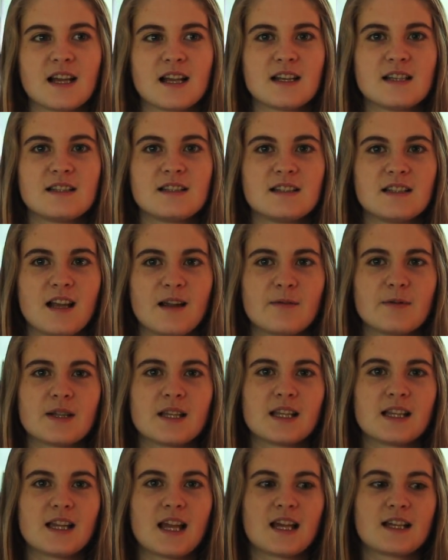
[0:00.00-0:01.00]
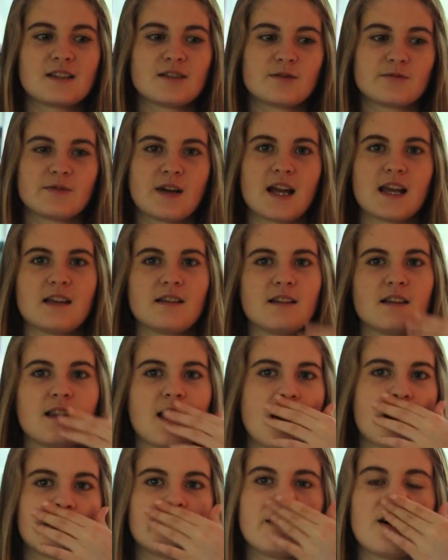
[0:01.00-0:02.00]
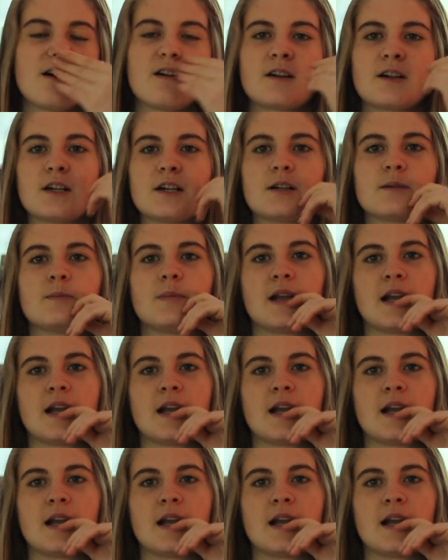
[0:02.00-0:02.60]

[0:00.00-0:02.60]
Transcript: I really like to write a lot longer,